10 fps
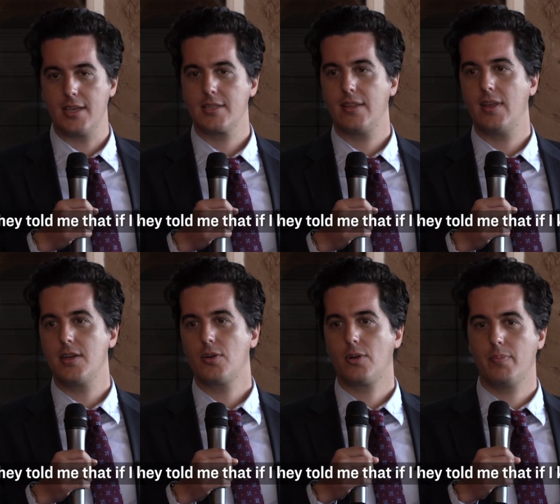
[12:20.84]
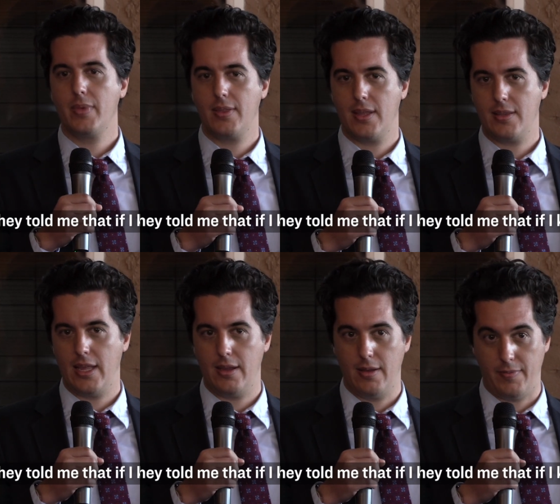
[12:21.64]
he said, They told me that
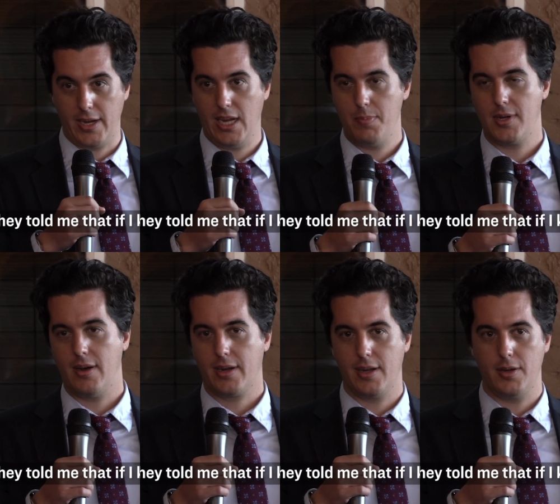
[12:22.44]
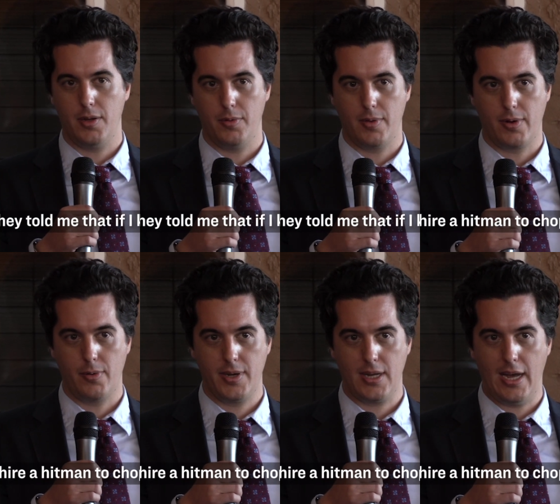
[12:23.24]
they, if I keep talking to you, they're
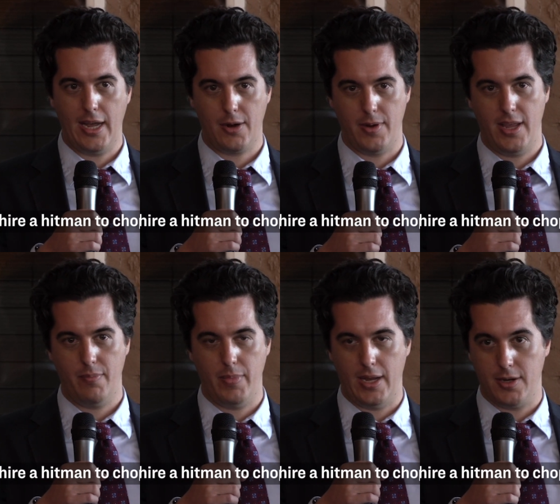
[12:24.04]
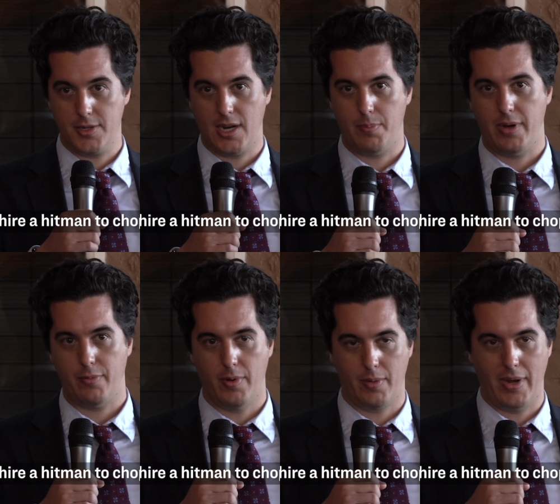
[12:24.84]
going to hire a hitman to chop
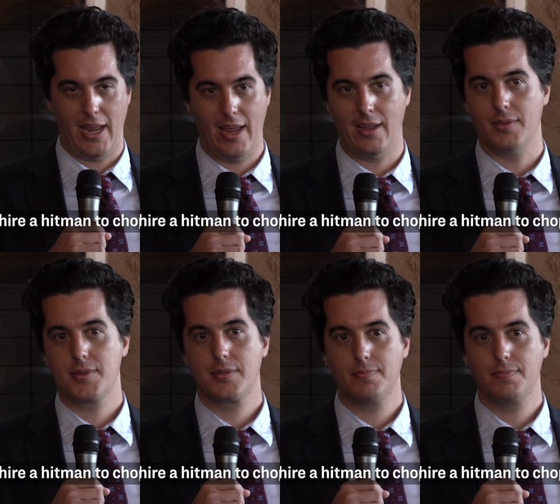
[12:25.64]
off one of my hands.